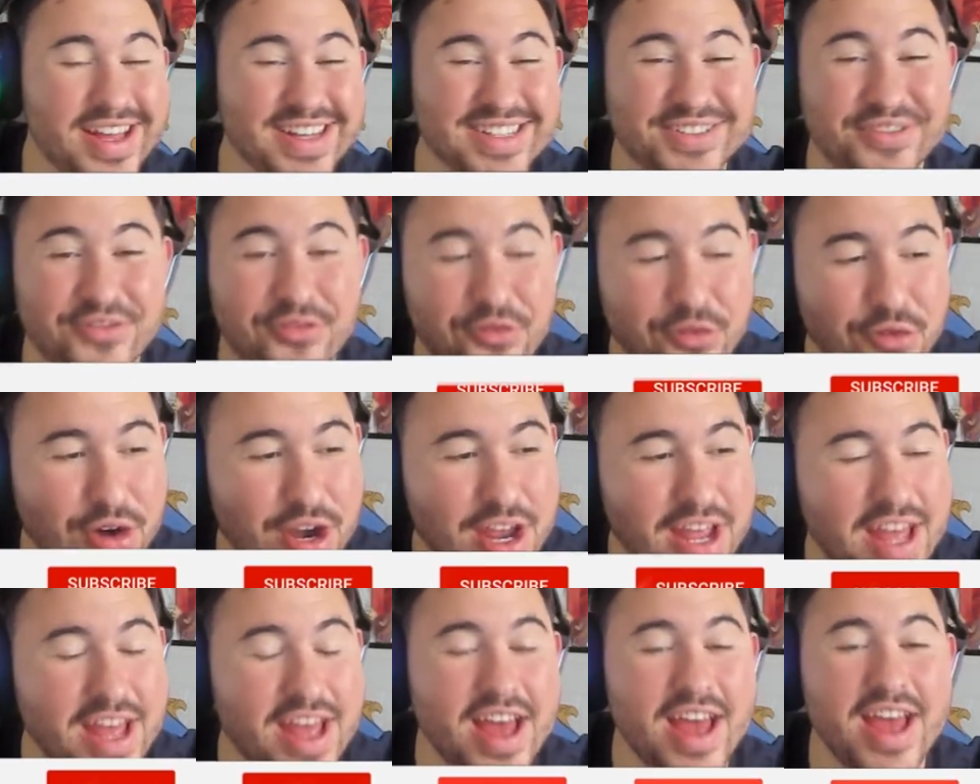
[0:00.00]
It's
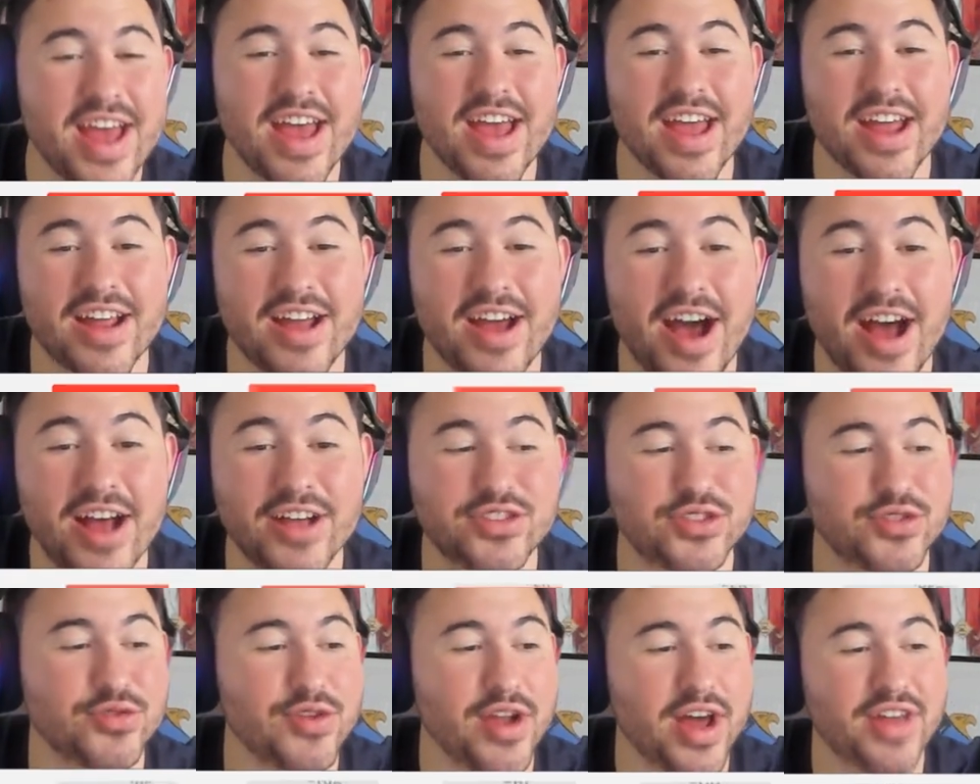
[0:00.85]
free. It
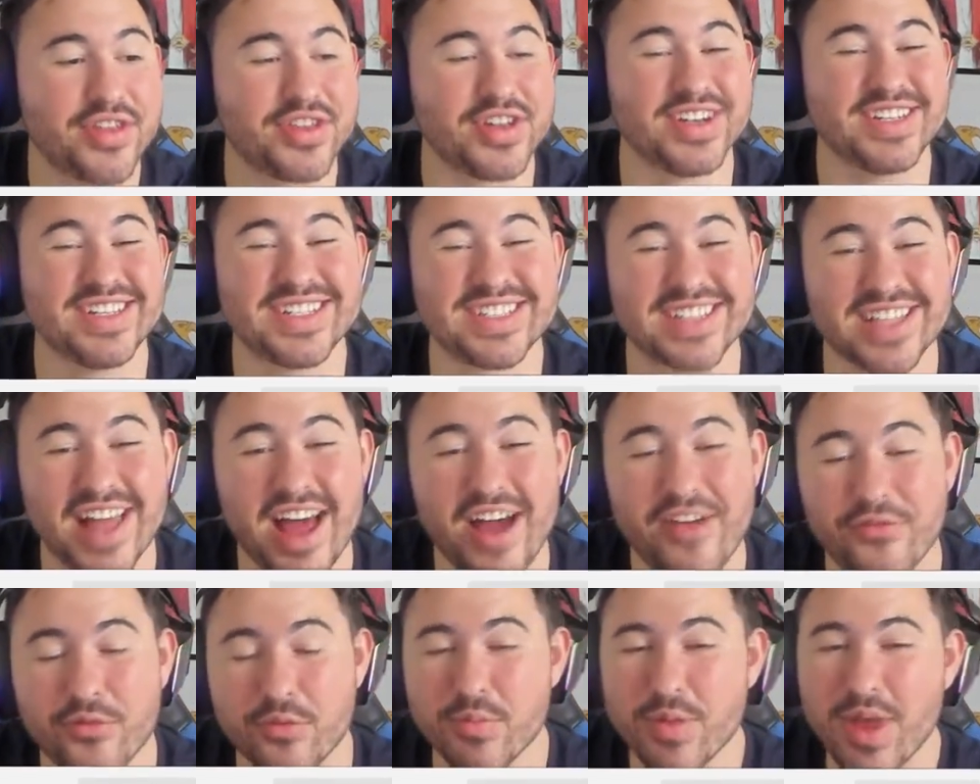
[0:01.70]
costs you nothing. It does a
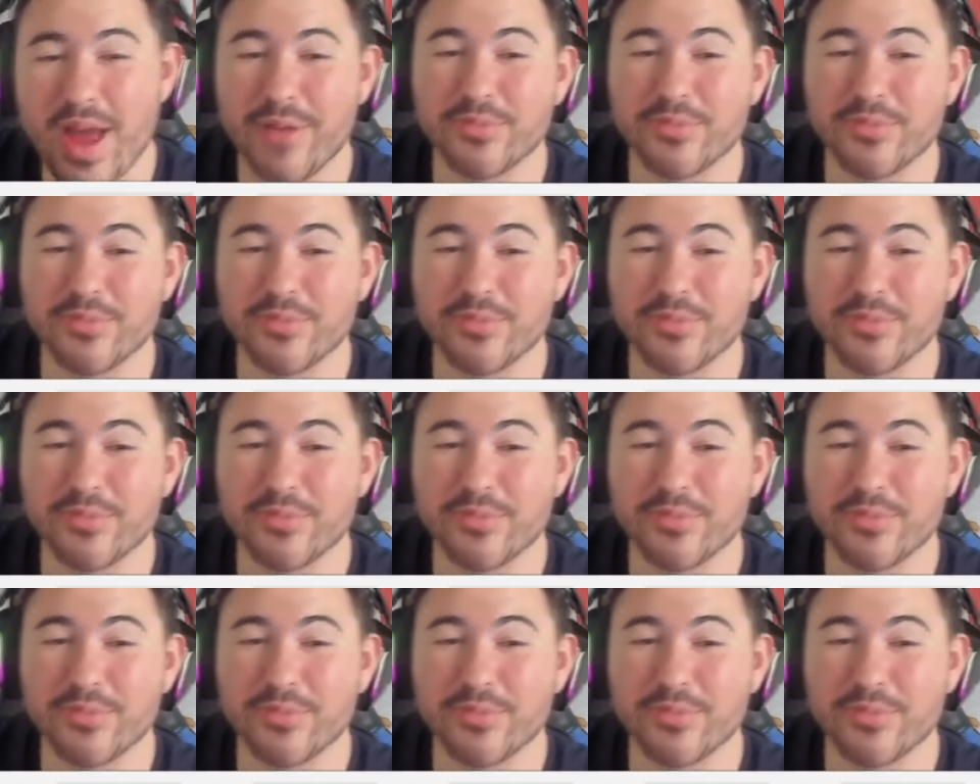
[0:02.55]
lot for me.